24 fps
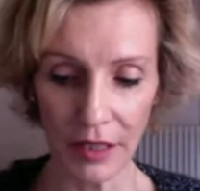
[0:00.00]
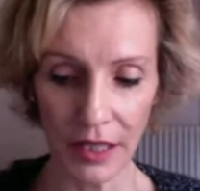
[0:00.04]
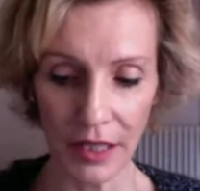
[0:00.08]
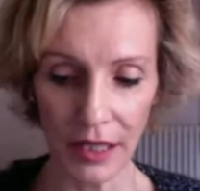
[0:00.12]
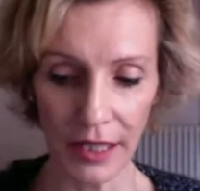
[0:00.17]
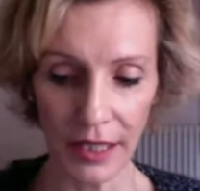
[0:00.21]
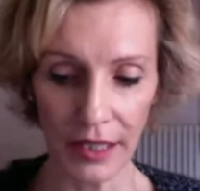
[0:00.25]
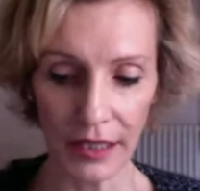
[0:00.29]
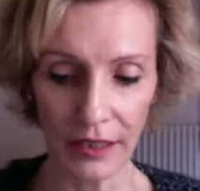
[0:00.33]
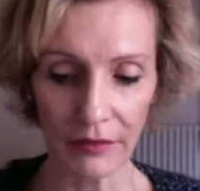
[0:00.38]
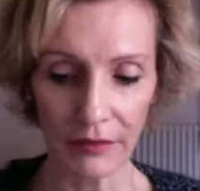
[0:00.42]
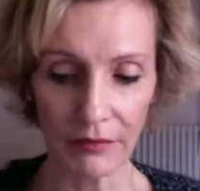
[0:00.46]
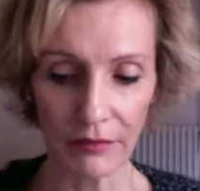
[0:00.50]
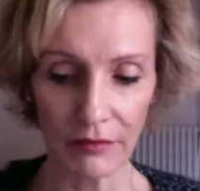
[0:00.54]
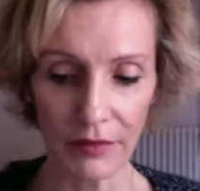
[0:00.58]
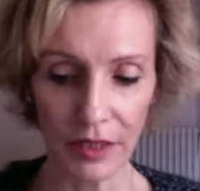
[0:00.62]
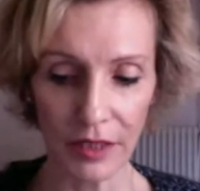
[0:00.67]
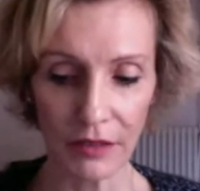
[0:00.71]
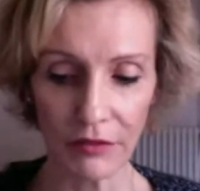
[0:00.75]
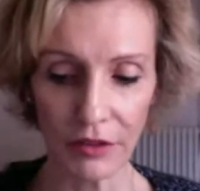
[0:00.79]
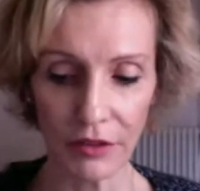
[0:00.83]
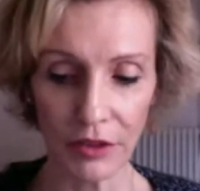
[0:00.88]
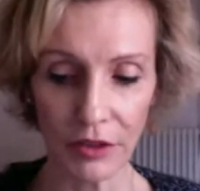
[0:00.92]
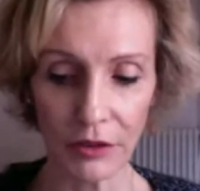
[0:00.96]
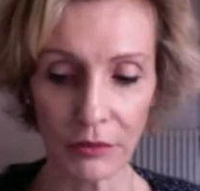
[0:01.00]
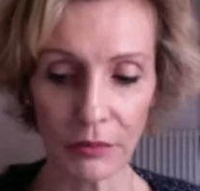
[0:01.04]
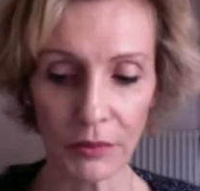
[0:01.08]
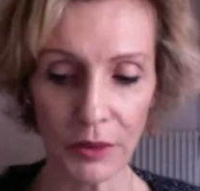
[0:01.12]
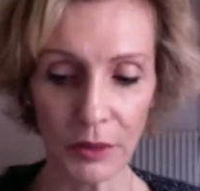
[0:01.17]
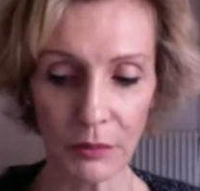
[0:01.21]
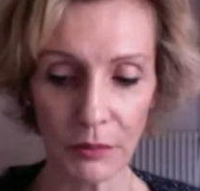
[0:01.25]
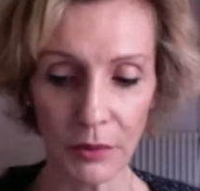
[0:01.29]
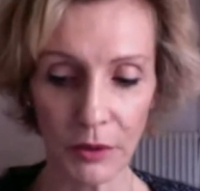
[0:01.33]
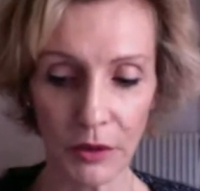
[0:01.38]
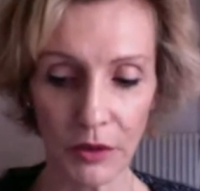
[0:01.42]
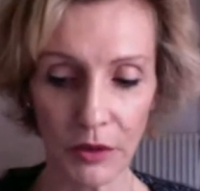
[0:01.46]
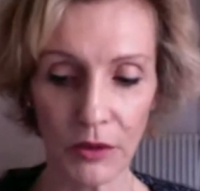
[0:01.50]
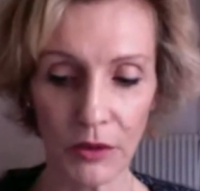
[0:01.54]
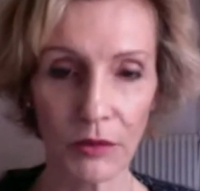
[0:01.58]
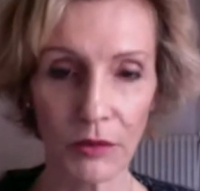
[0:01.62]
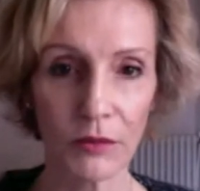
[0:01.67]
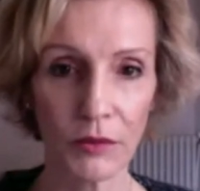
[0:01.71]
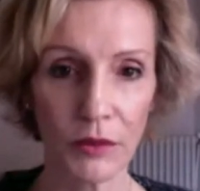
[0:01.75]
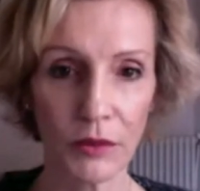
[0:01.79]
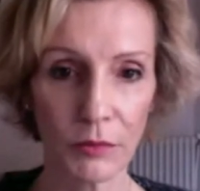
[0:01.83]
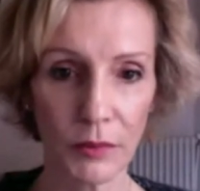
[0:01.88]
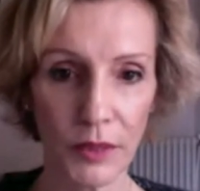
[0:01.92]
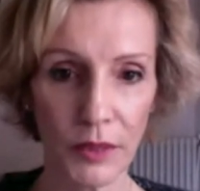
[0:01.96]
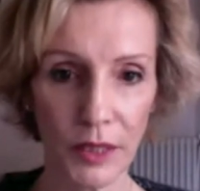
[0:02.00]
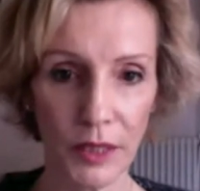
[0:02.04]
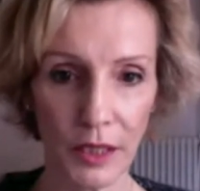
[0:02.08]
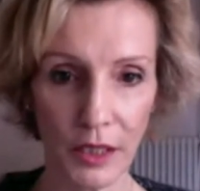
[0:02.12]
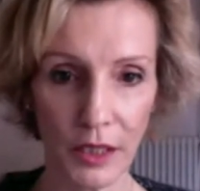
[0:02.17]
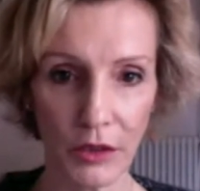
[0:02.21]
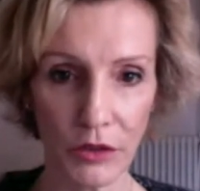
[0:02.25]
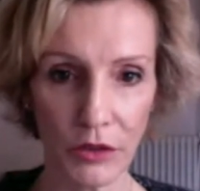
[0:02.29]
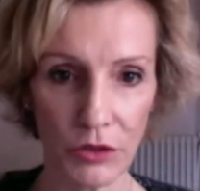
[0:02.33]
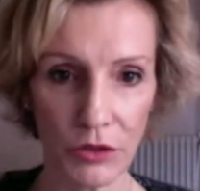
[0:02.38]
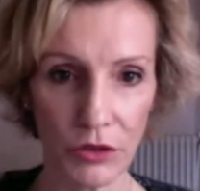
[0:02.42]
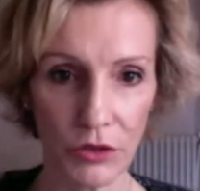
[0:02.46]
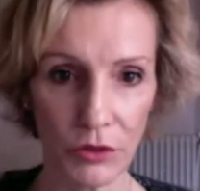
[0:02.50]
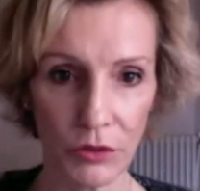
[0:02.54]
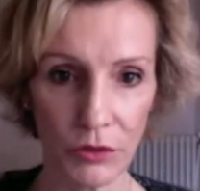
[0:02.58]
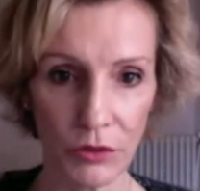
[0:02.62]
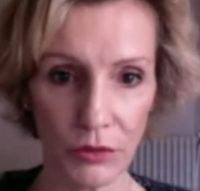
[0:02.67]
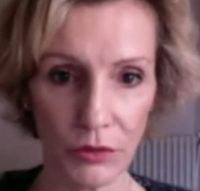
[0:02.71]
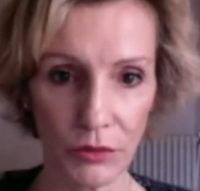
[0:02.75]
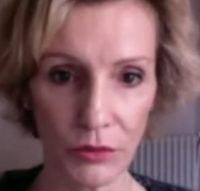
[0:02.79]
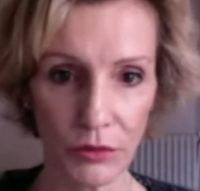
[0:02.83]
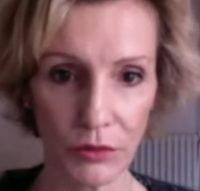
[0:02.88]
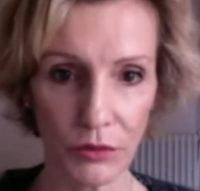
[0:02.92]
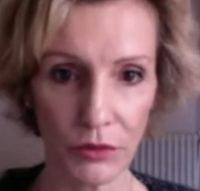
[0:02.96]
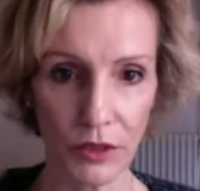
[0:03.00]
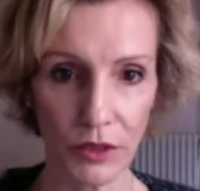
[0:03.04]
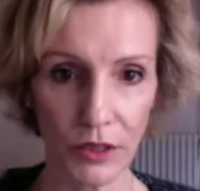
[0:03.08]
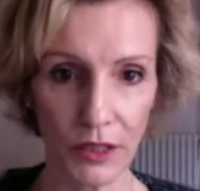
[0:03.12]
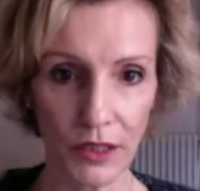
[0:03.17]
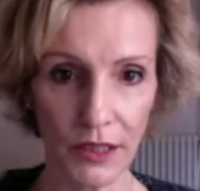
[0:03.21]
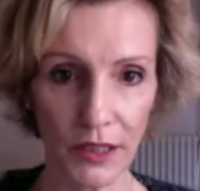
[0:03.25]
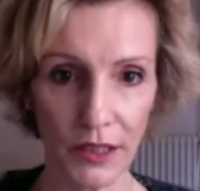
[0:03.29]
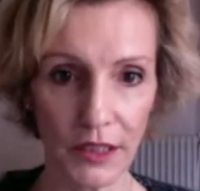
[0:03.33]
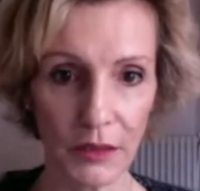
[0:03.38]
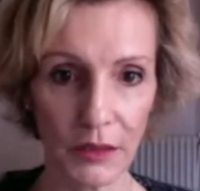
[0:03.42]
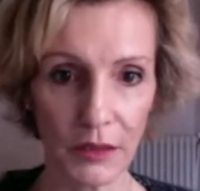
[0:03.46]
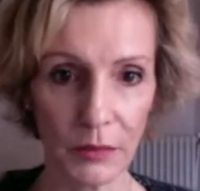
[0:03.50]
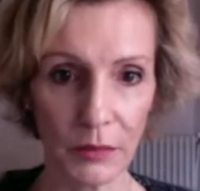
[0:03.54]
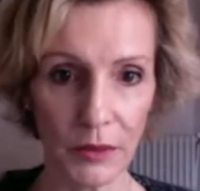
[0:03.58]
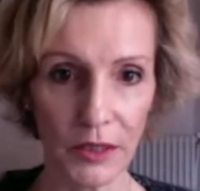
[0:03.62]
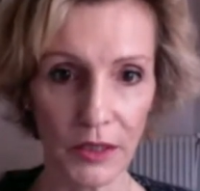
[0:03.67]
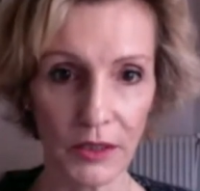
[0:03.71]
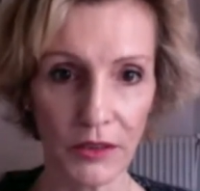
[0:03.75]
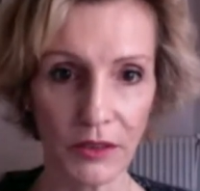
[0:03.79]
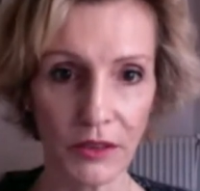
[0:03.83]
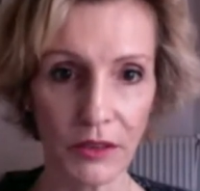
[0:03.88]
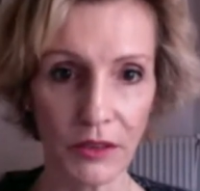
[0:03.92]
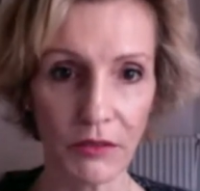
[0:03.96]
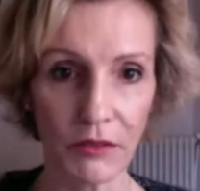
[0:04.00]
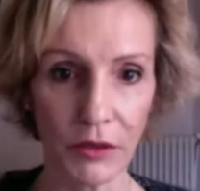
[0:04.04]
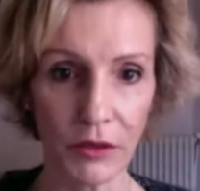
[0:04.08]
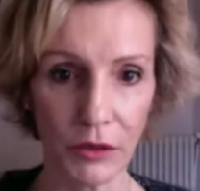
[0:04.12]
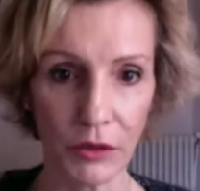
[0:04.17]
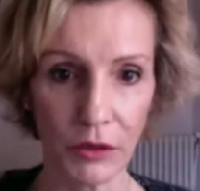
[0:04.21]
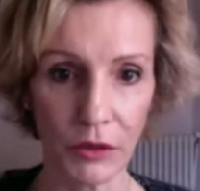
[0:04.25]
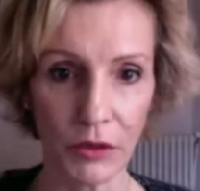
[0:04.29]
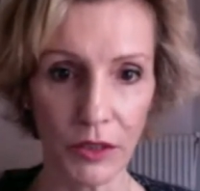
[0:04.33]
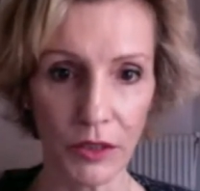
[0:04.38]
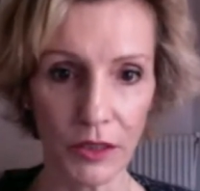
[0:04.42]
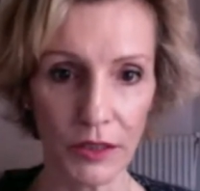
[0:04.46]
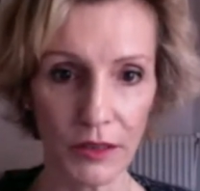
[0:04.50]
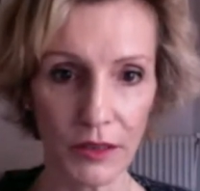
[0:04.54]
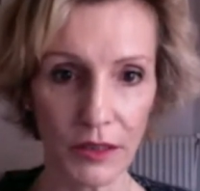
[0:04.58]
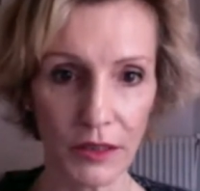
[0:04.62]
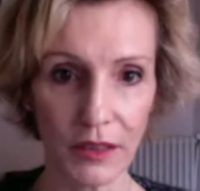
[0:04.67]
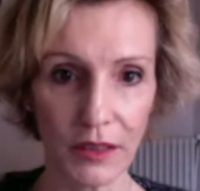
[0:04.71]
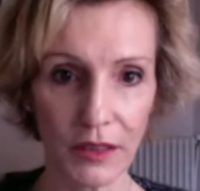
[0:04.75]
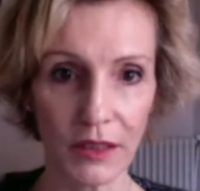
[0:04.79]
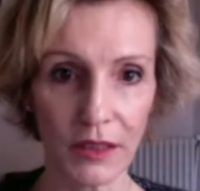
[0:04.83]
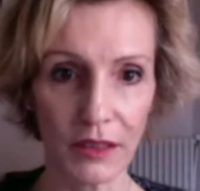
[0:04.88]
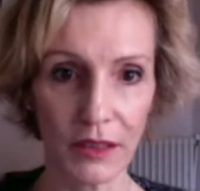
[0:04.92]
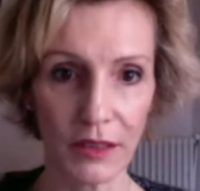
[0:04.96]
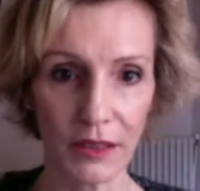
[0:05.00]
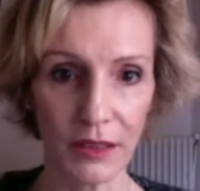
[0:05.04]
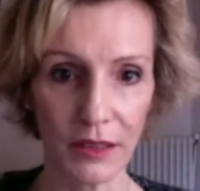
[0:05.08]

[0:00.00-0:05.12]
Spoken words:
like different people speaking to their experience of the course, and